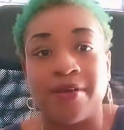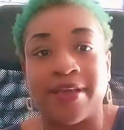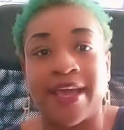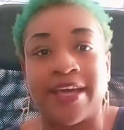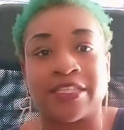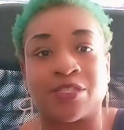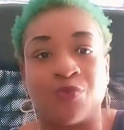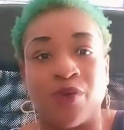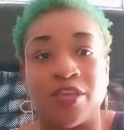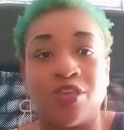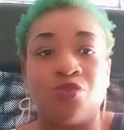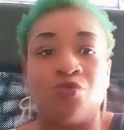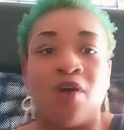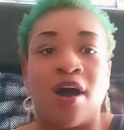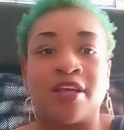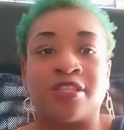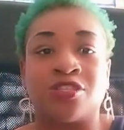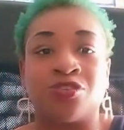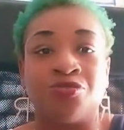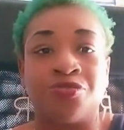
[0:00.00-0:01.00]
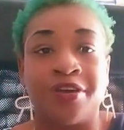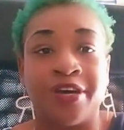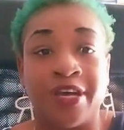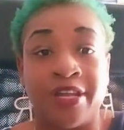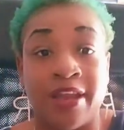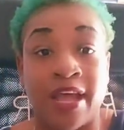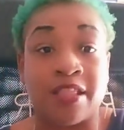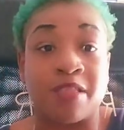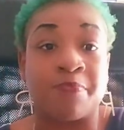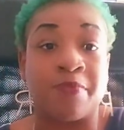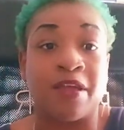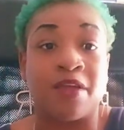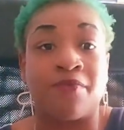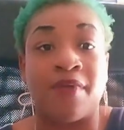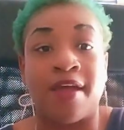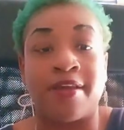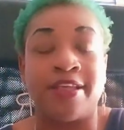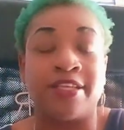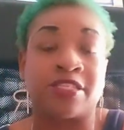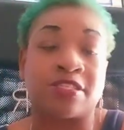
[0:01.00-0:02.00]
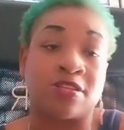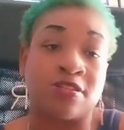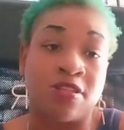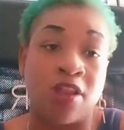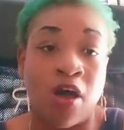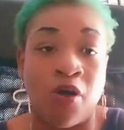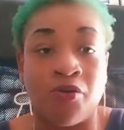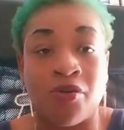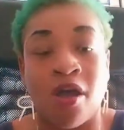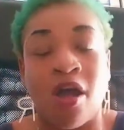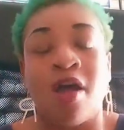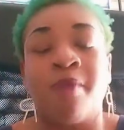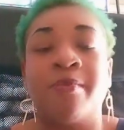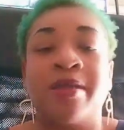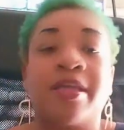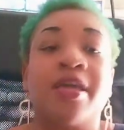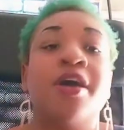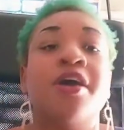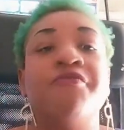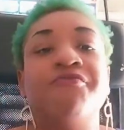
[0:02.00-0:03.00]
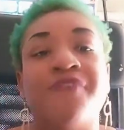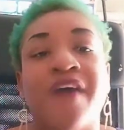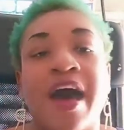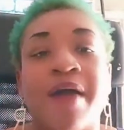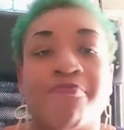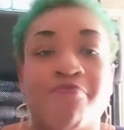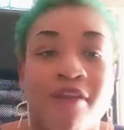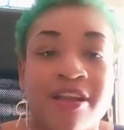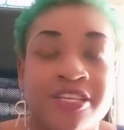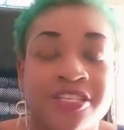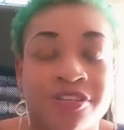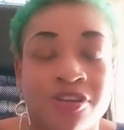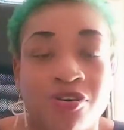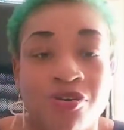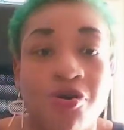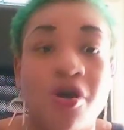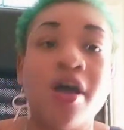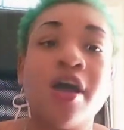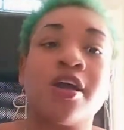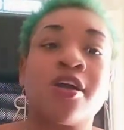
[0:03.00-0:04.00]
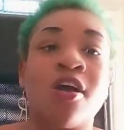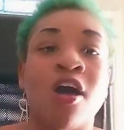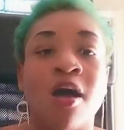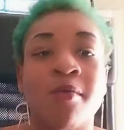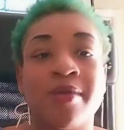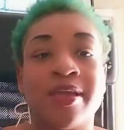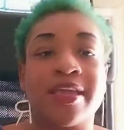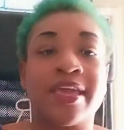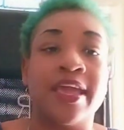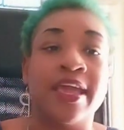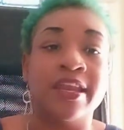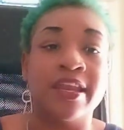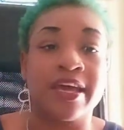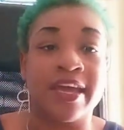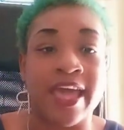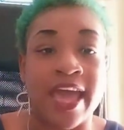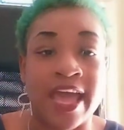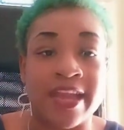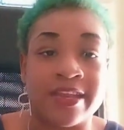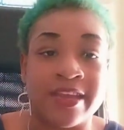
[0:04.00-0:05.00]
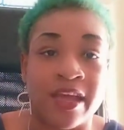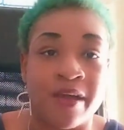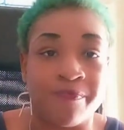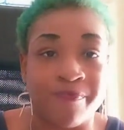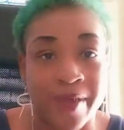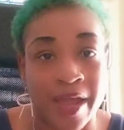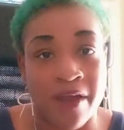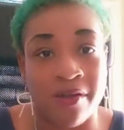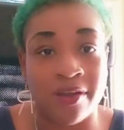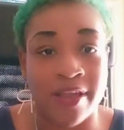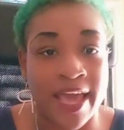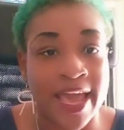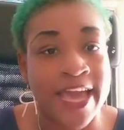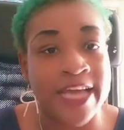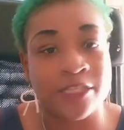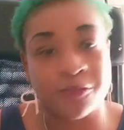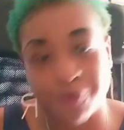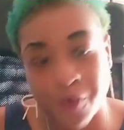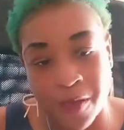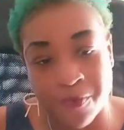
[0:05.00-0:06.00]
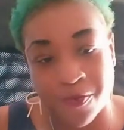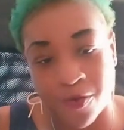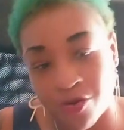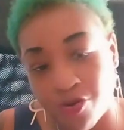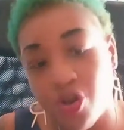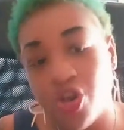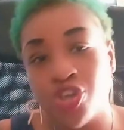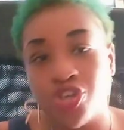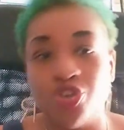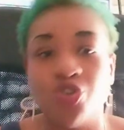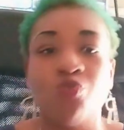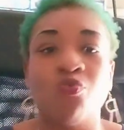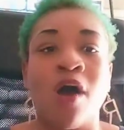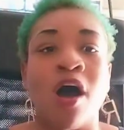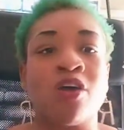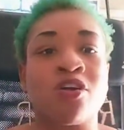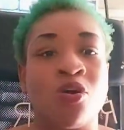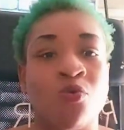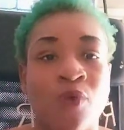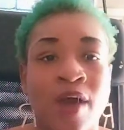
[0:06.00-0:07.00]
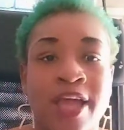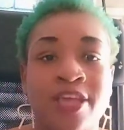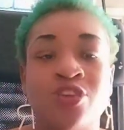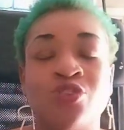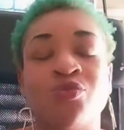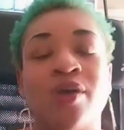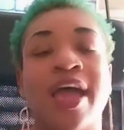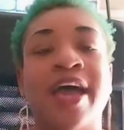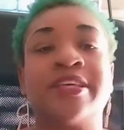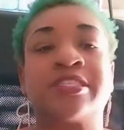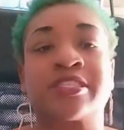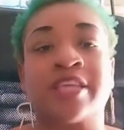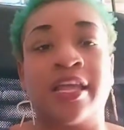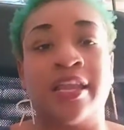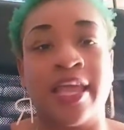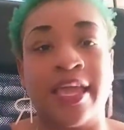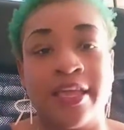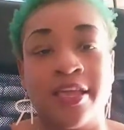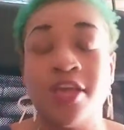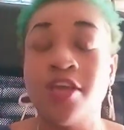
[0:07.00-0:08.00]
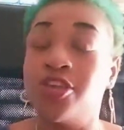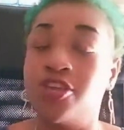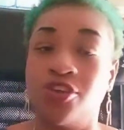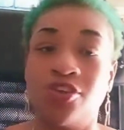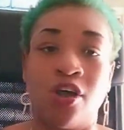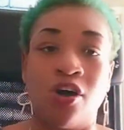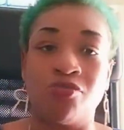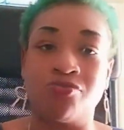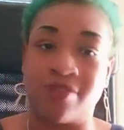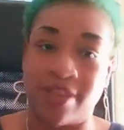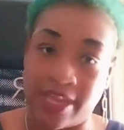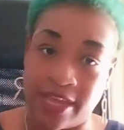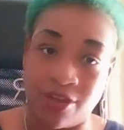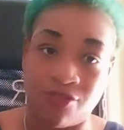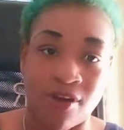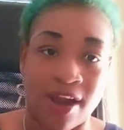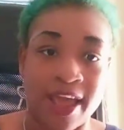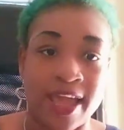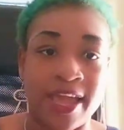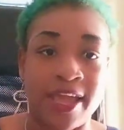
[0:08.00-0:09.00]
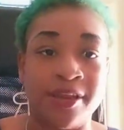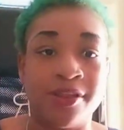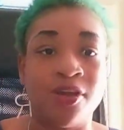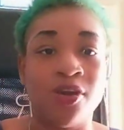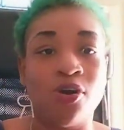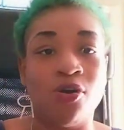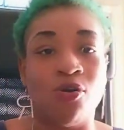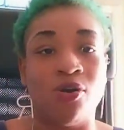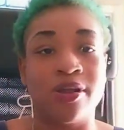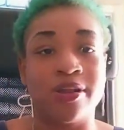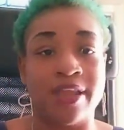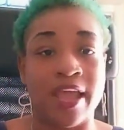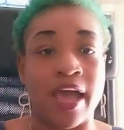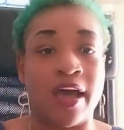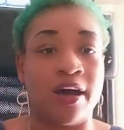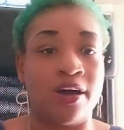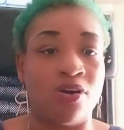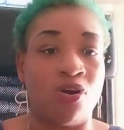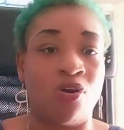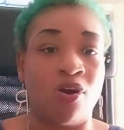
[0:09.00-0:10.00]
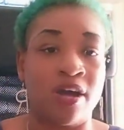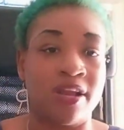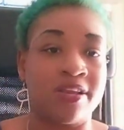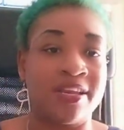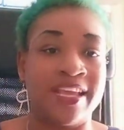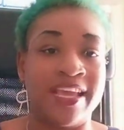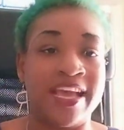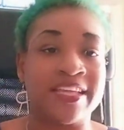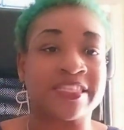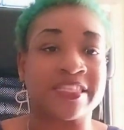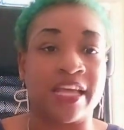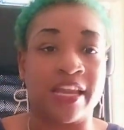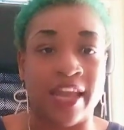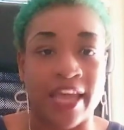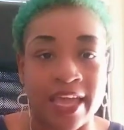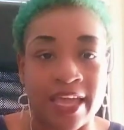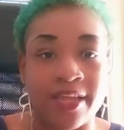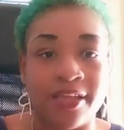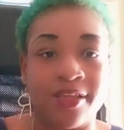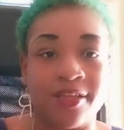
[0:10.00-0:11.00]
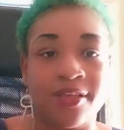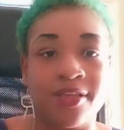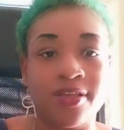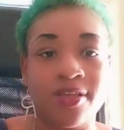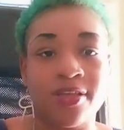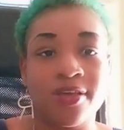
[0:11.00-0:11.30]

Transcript: But guess what? You are too good not to be around these low karmic, vibrational, karmic in a goddamn barrel ass people. You walk away. You escalate. You don't degrade or de- uh, or de-escalate.